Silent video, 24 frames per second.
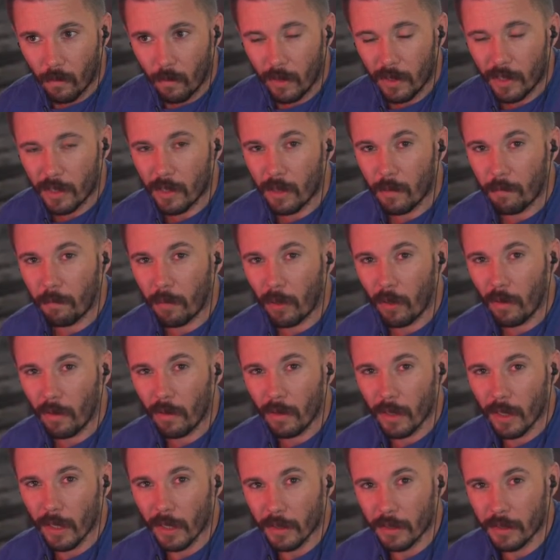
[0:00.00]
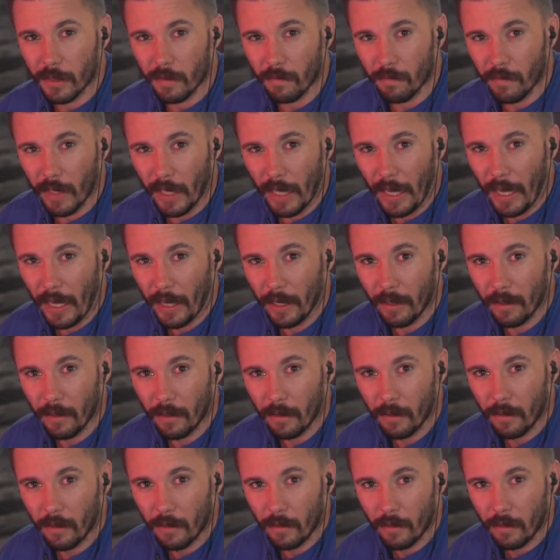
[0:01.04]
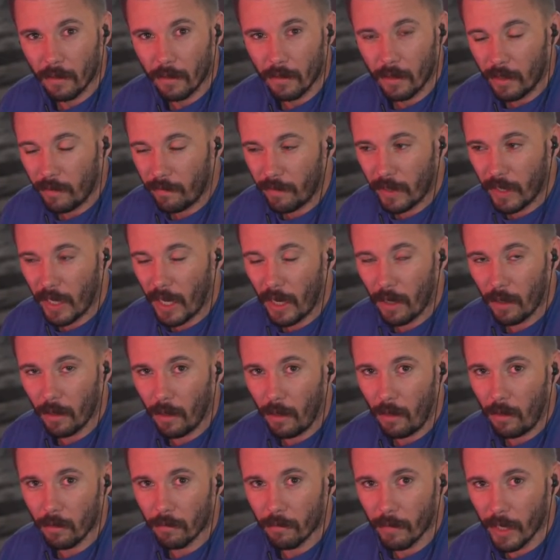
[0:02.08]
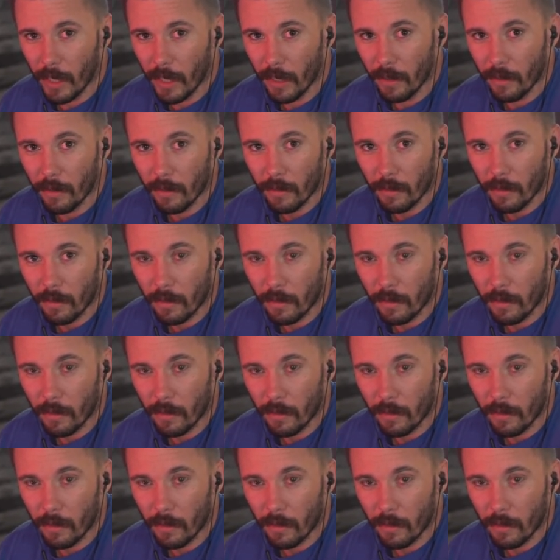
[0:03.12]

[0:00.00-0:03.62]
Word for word: What's the pertinence of that? Leave the cat alone, man.